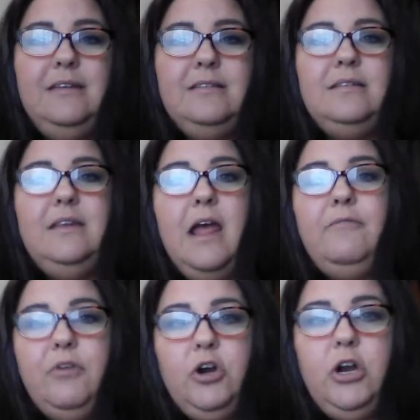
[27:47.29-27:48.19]
is
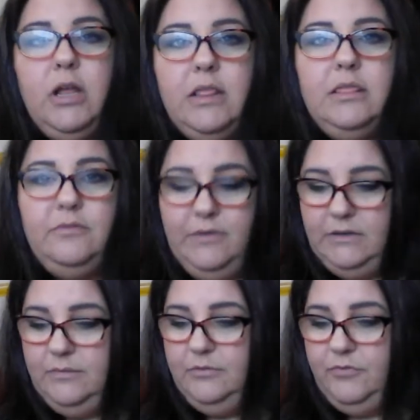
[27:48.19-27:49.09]
never the
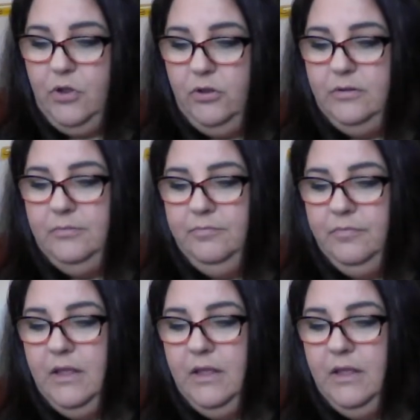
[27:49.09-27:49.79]
victim's fault.